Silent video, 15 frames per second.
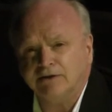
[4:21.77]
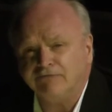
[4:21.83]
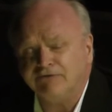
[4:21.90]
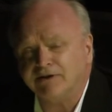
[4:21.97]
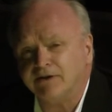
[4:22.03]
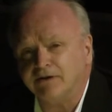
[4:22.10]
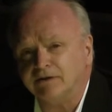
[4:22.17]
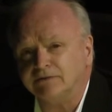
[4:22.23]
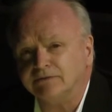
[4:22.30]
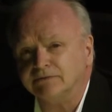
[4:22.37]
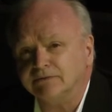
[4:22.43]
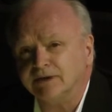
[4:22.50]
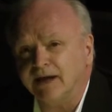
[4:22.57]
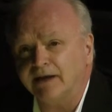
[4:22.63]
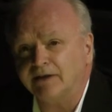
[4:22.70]

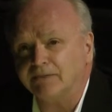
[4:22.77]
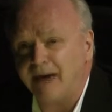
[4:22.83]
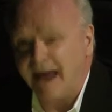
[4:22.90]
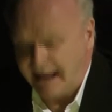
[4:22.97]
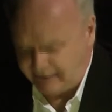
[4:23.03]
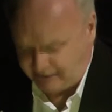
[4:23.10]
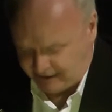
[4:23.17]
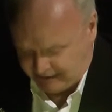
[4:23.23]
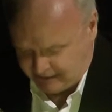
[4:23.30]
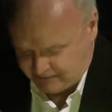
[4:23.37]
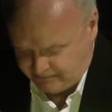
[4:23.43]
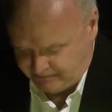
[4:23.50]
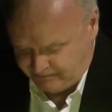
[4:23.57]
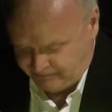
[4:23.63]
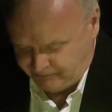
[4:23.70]
Difficult and
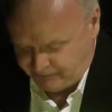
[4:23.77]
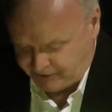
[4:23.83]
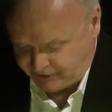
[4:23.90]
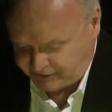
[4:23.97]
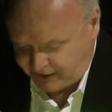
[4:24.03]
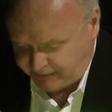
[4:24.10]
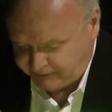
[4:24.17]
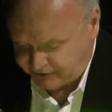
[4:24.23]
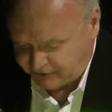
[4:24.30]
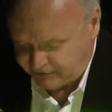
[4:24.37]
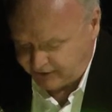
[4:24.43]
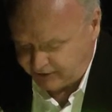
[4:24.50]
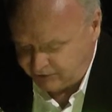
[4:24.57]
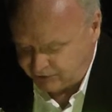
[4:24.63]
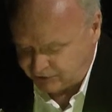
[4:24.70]
demanding, the
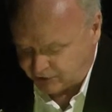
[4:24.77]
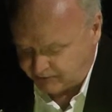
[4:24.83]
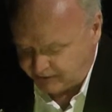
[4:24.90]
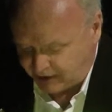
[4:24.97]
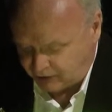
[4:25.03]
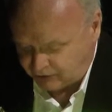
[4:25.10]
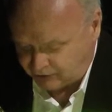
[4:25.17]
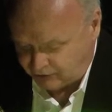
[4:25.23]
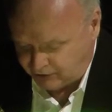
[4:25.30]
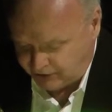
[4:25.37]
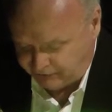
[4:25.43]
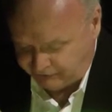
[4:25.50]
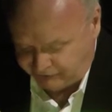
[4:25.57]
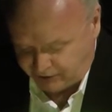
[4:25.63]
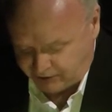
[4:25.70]
subsequent new German
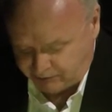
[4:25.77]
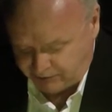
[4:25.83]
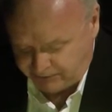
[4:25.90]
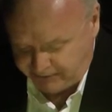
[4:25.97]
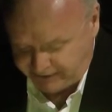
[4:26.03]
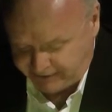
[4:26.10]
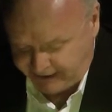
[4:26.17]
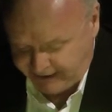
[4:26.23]
Autoren film would be